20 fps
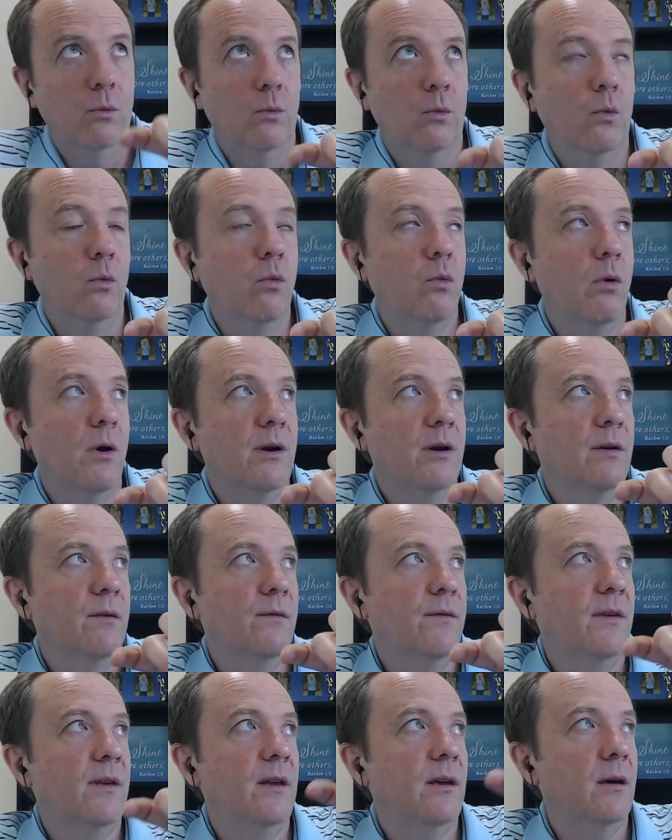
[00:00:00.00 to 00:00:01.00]
One of
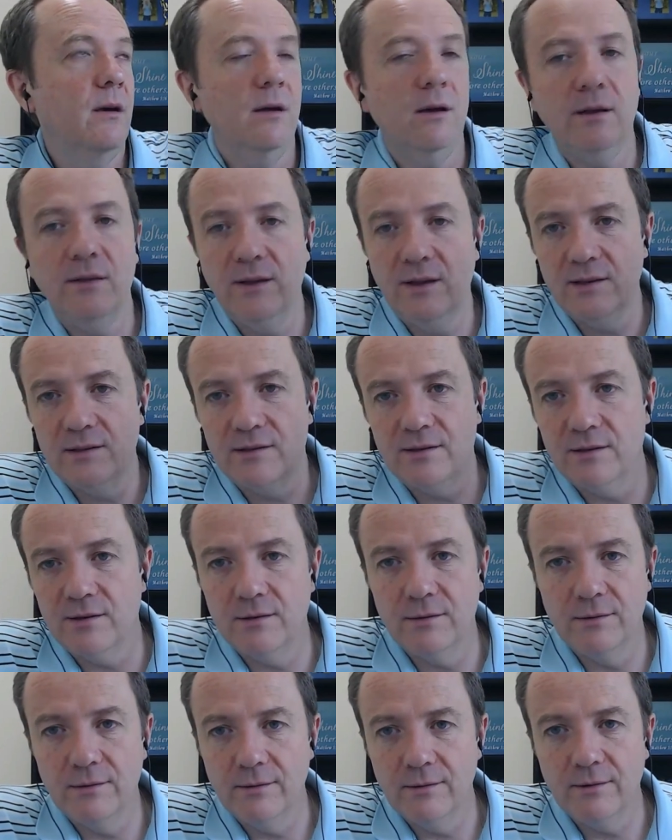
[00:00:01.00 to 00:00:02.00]
the, I think it's the,
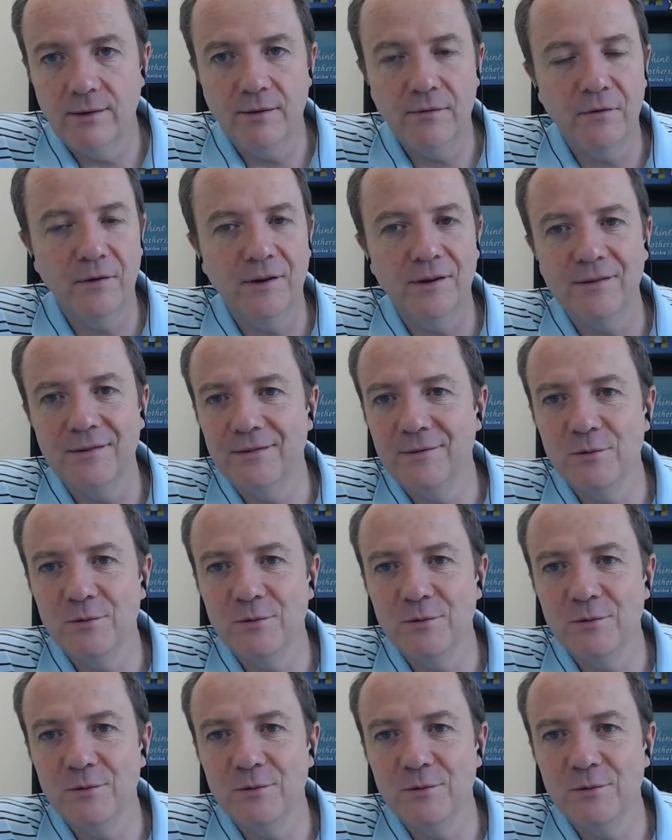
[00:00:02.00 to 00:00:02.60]
I forget